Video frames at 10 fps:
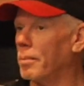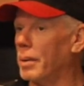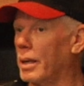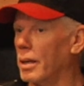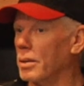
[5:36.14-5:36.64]

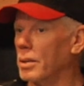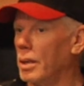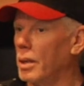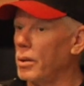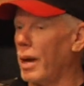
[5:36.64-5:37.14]
because
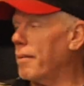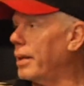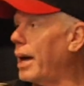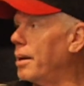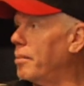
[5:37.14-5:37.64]
you have
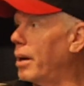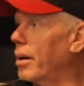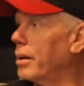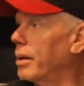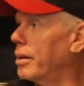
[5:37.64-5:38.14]
Latin
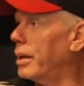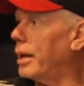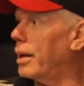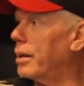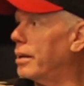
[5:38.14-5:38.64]
America
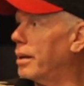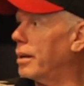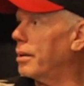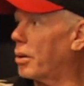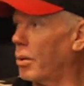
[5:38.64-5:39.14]
and
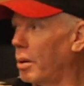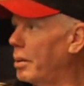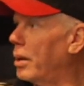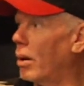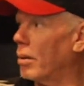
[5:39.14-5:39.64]
the
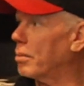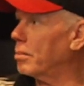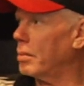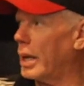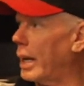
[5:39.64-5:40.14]
Caribbean all
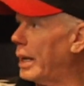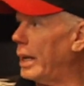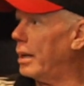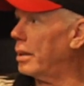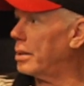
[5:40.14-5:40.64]
kicking
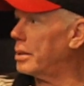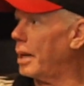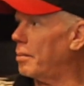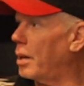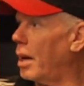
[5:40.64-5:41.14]
in at the
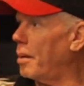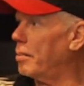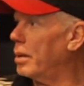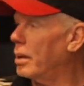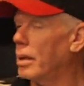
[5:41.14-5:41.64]
same
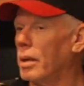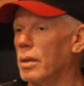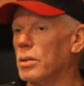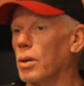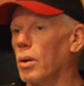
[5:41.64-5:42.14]
time.
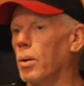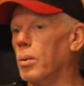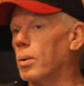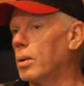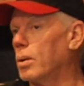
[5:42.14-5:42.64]

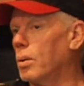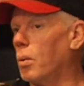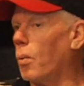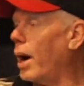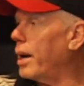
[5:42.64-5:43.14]
So
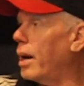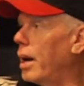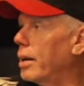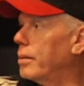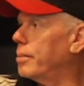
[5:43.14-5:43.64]
why
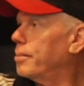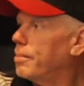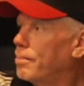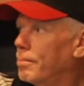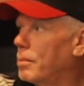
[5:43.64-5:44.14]
not
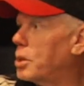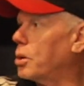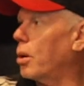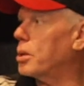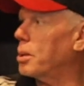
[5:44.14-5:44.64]

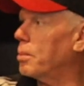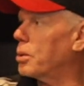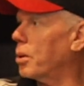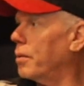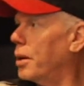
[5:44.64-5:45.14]
start some
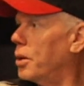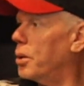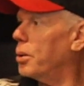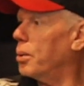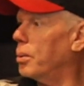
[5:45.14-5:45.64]
sort of a
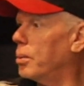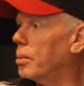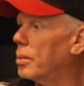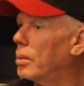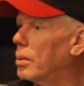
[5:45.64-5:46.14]
new,
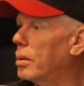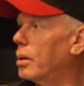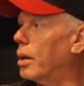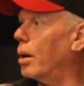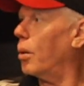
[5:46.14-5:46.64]

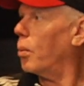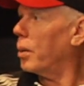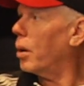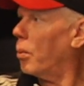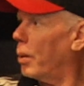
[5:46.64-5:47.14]

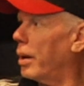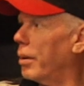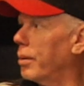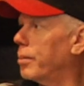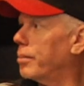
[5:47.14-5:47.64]
you know,
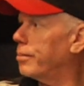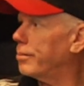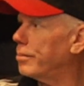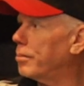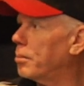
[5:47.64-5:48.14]
winter
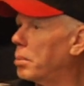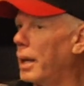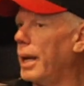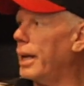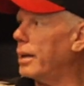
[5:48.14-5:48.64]

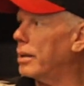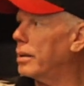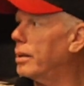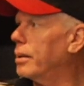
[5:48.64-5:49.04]
playing